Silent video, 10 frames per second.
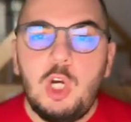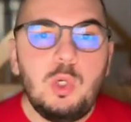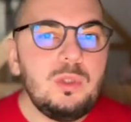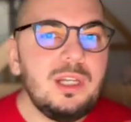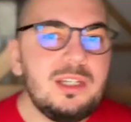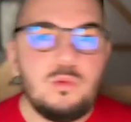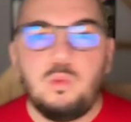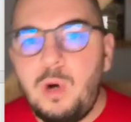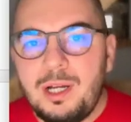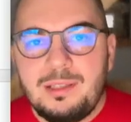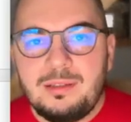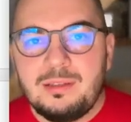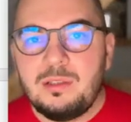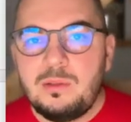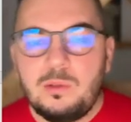Who does
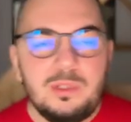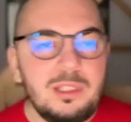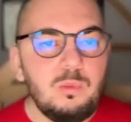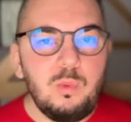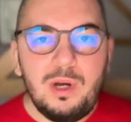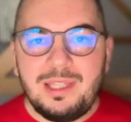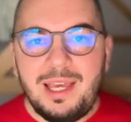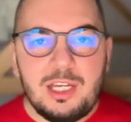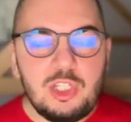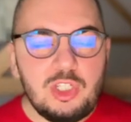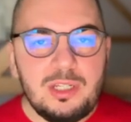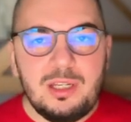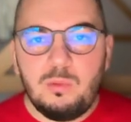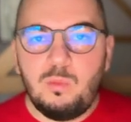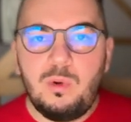what, who did what action,
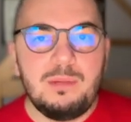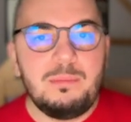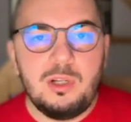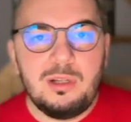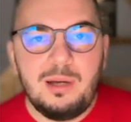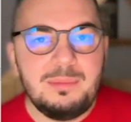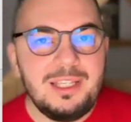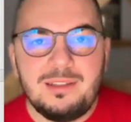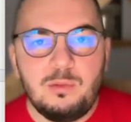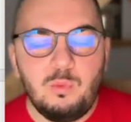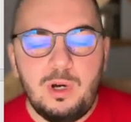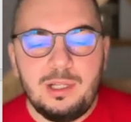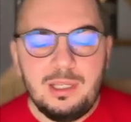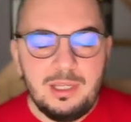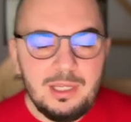and what updated
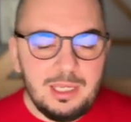what.